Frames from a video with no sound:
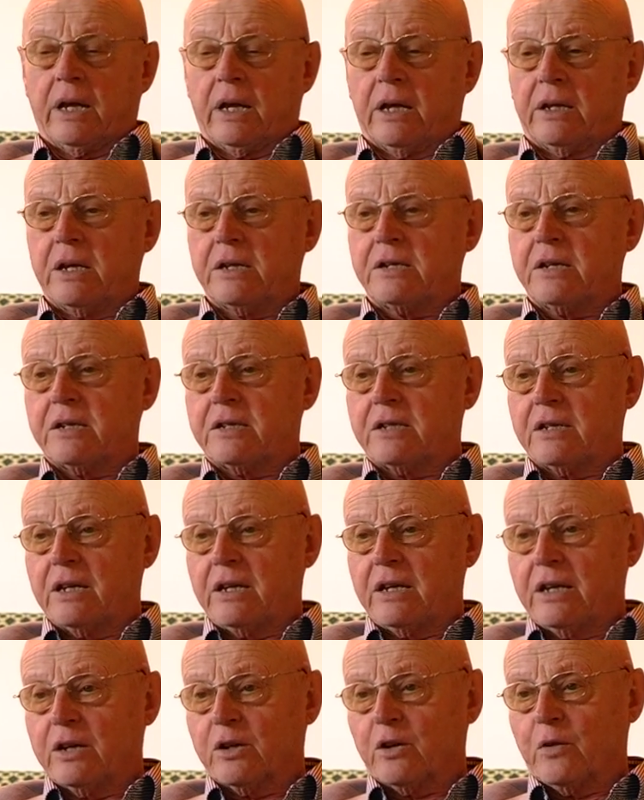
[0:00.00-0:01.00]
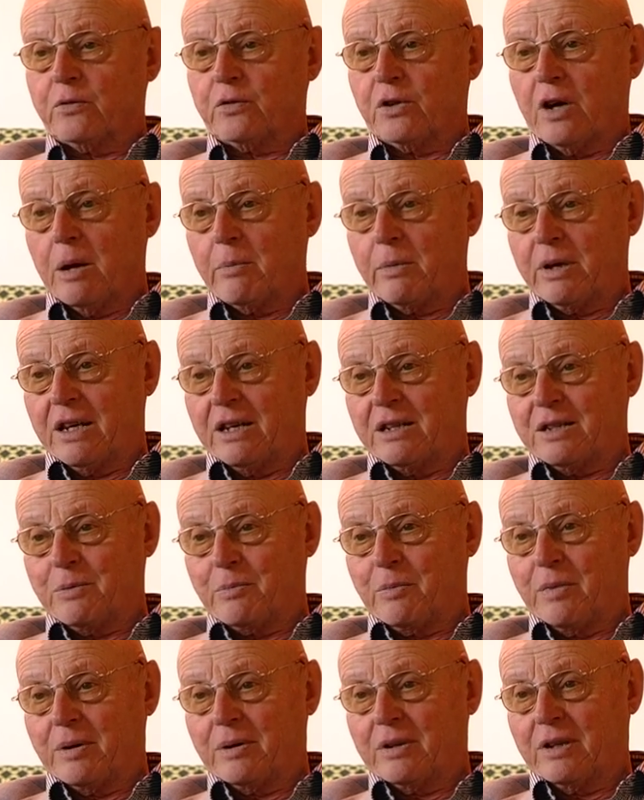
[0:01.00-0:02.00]
This is the year of
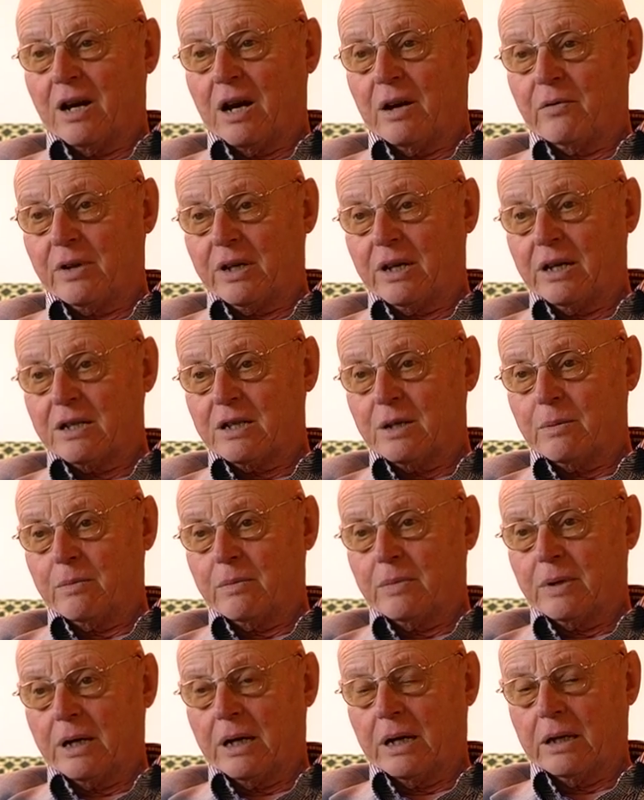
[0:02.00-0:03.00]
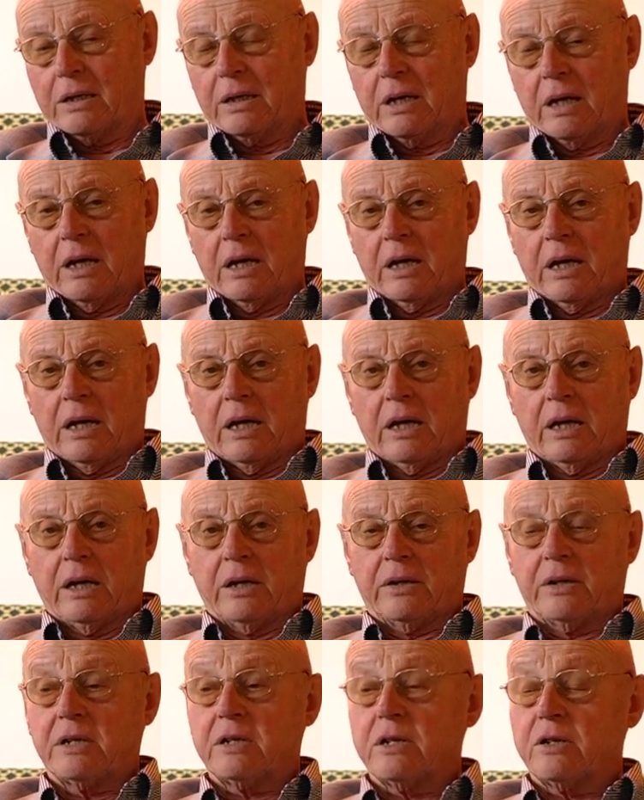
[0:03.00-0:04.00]
Darwinism, and
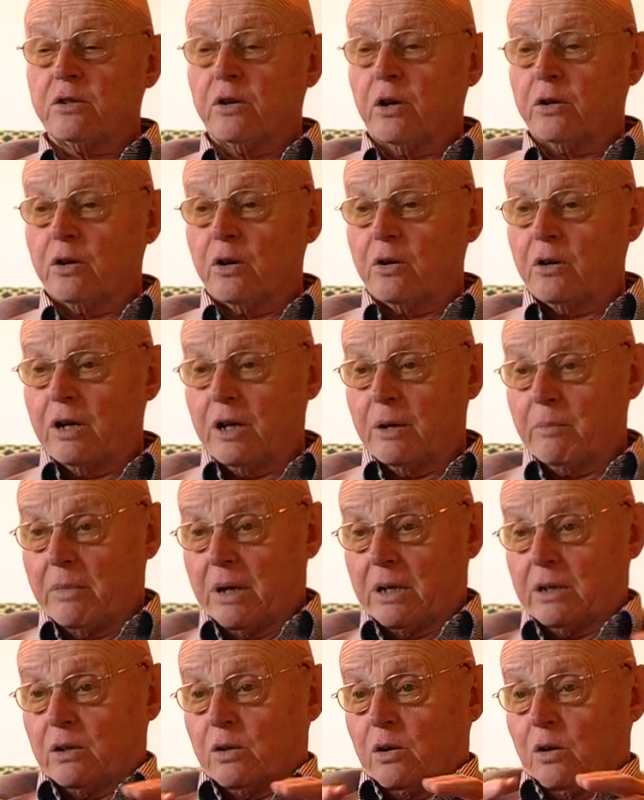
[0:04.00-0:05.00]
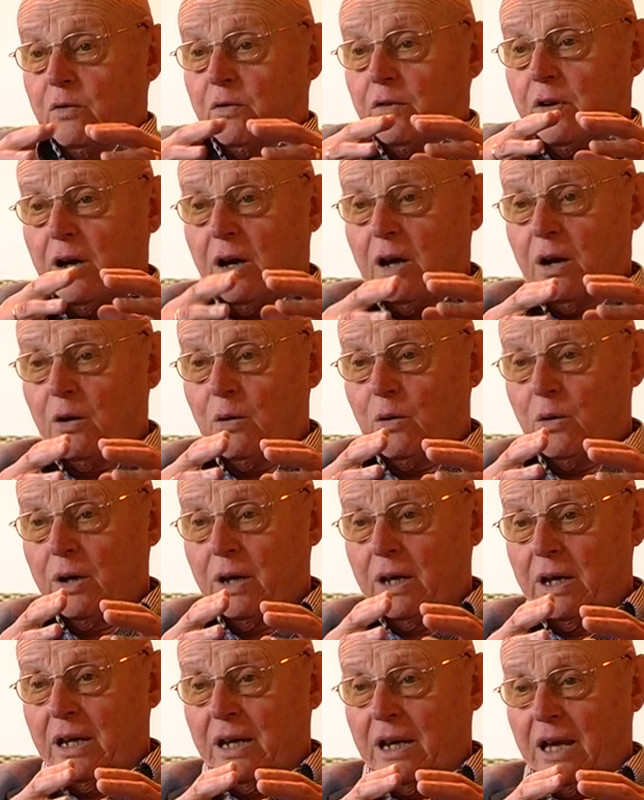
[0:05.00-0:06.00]
this is not only a matter of how
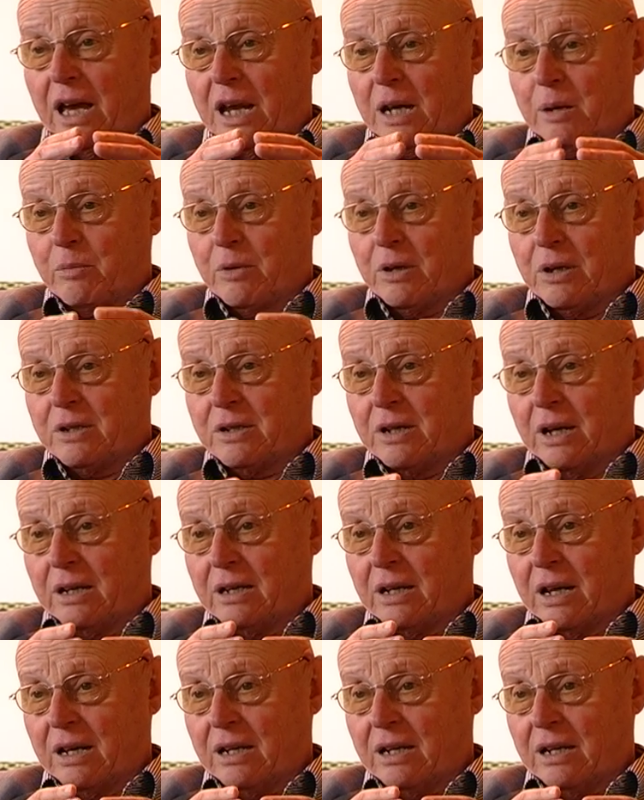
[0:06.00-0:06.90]
animals and